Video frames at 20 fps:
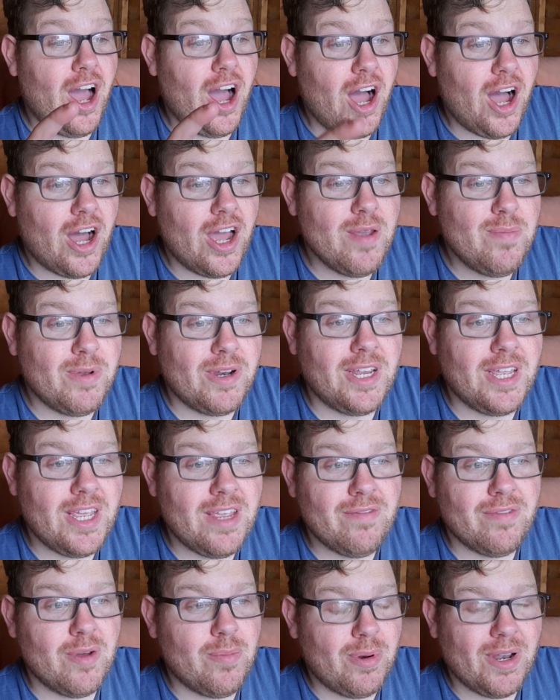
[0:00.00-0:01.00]
I
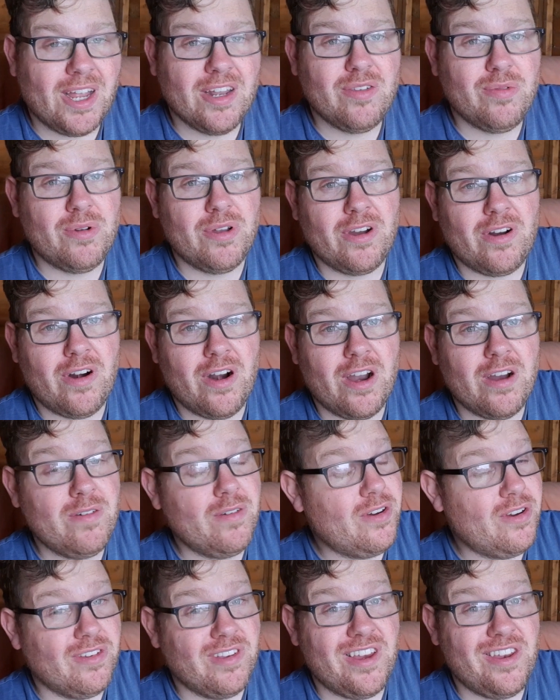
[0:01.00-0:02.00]
believe that plants want to grow
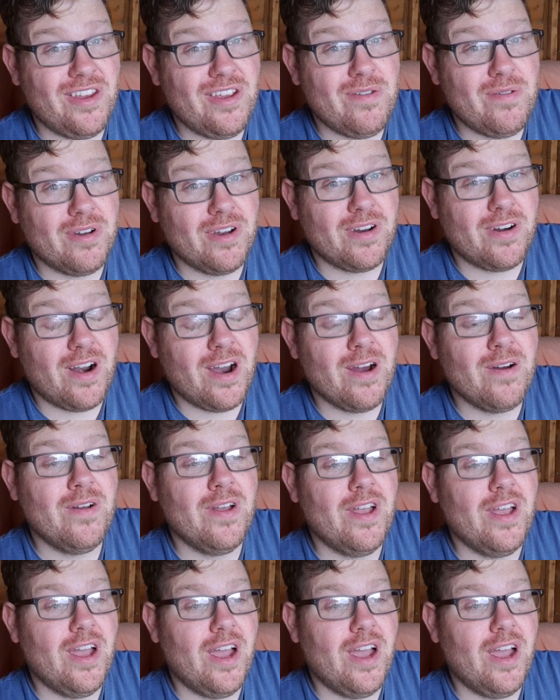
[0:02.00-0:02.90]
because they do want to grow.